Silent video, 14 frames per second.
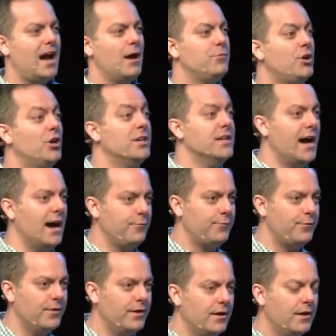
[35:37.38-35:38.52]
I'm good
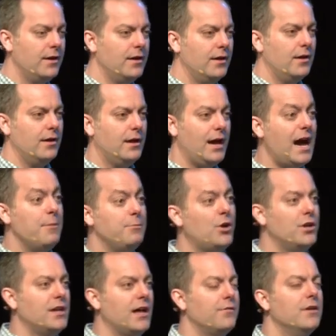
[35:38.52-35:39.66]
enough. I'm
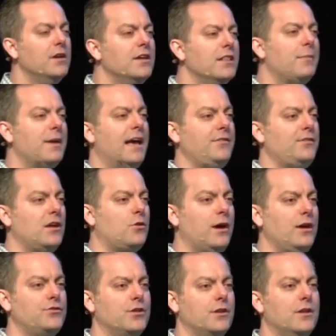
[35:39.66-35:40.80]
good enough. Let me ask you a
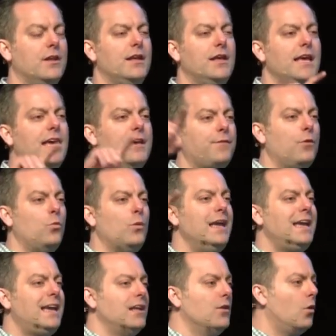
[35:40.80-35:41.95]
question. If a
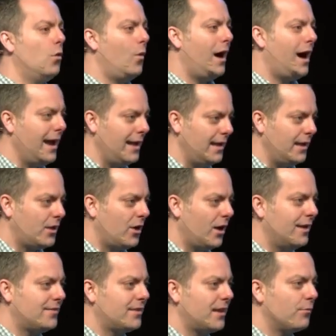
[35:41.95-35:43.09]
week in Hawaii
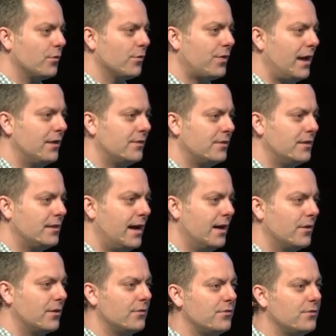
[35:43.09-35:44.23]
costs several thousand
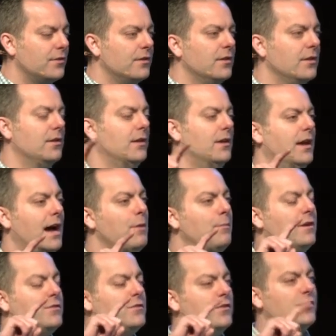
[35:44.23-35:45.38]
dollars, how
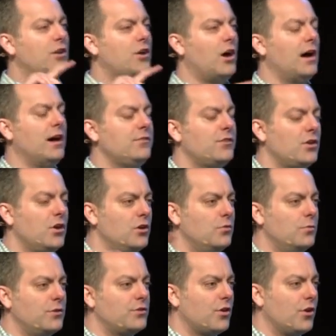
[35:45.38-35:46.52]
much does it cost to go
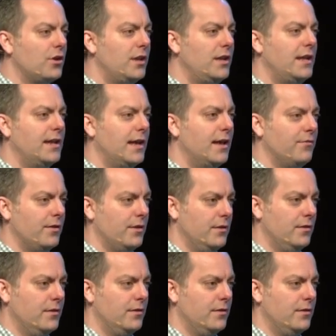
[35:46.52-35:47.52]
to eternity in heaven?